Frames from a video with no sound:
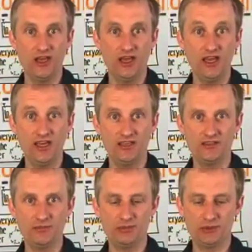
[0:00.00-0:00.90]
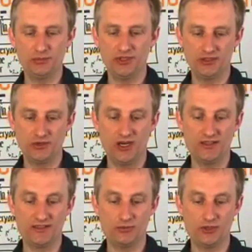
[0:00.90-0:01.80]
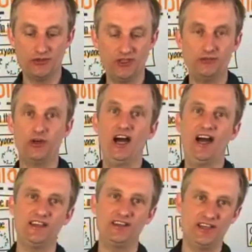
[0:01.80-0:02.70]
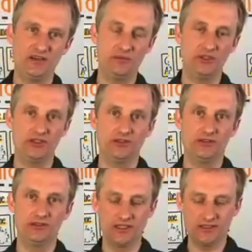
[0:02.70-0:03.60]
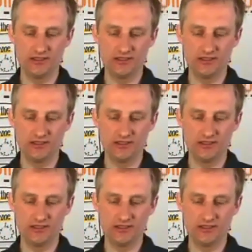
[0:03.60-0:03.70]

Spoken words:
and be prepared to answer what you need for a higher number, right?